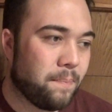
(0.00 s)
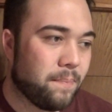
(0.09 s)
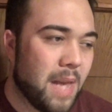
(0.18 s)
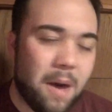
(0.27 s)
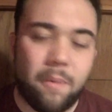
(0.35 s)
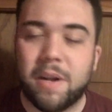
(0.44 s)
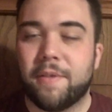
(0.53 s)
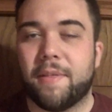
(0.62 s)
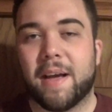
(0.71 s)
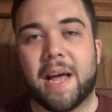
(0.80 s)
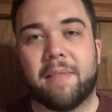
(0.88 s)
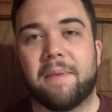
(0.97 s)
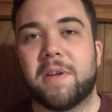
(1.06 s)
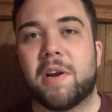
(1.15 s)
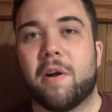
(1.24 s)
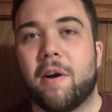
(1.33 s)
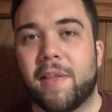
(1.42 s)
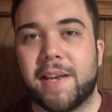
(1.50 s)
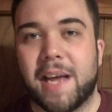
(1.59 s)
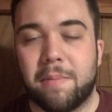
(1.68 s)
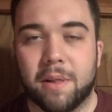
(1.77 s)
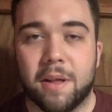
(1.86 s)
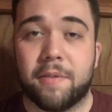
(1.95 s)
Yeah, what do you think? I'd love to hear all that
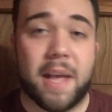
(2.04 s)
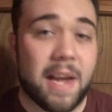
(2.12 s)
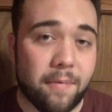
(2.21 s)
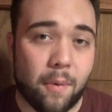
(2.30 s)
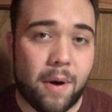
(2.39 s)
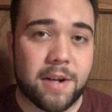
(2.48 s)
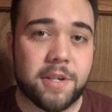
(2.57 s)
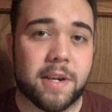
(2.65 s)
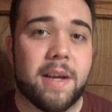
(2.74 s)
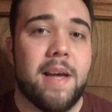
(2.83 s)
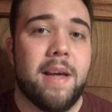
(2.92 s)
down below. Thank you for watching.